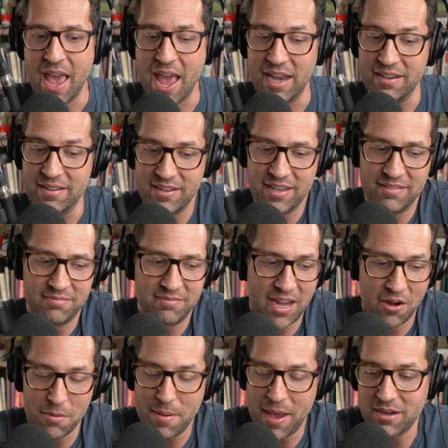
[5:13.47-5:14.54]
and
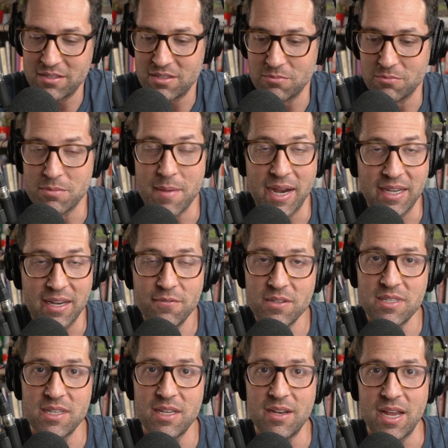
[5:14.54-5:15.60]
Gary Patterson was
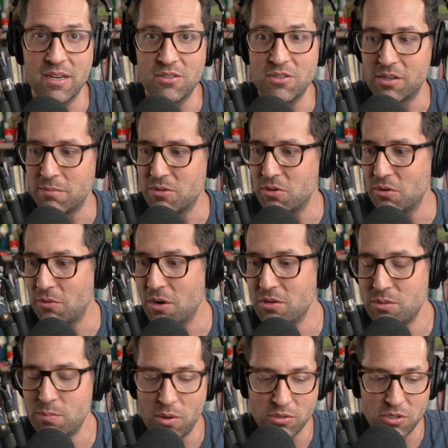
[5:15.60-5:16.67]
magnificent and took them to a
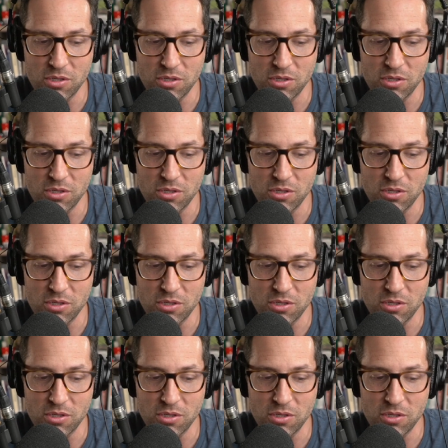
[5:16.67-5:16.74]
Rose Bowl,